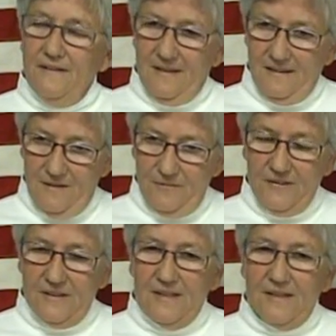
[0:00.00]
They
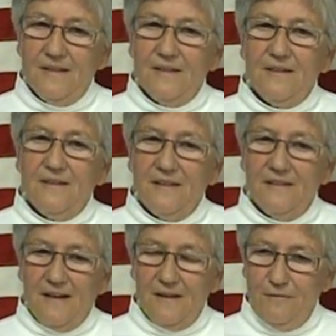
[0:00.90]
left the uh, the
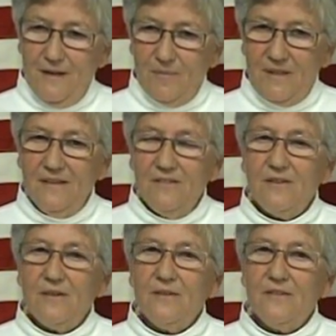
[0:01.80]
entire family.
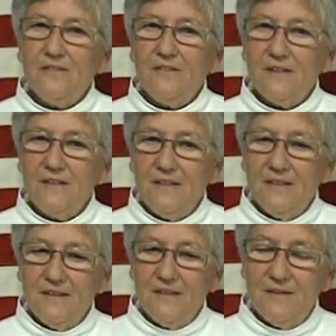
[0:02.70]
So it's
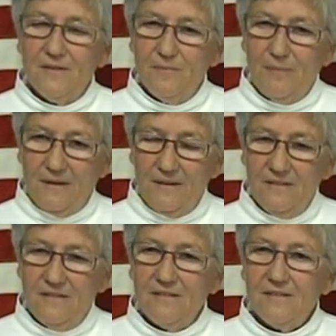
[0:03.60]
the uh,
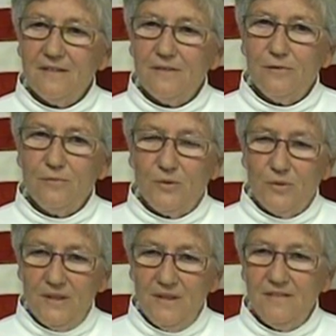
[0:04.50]
parents, the two
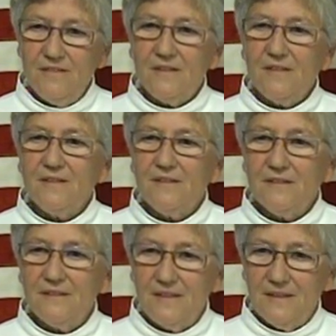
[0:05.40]
boys, uh,
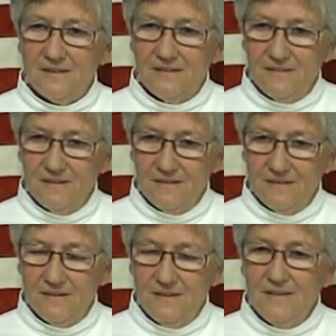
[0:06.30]
and
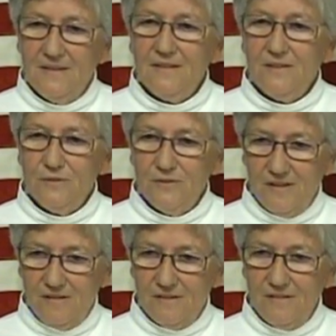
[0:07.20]
uh, two
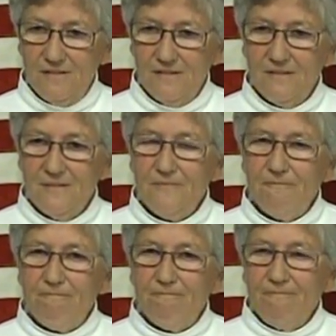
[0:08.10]
sisters,
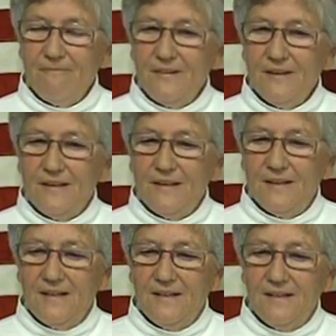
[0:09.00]

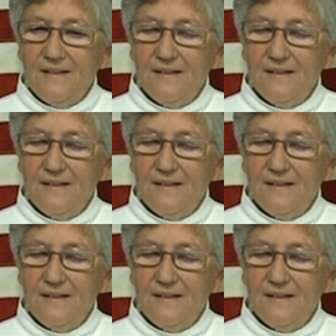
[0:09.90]
and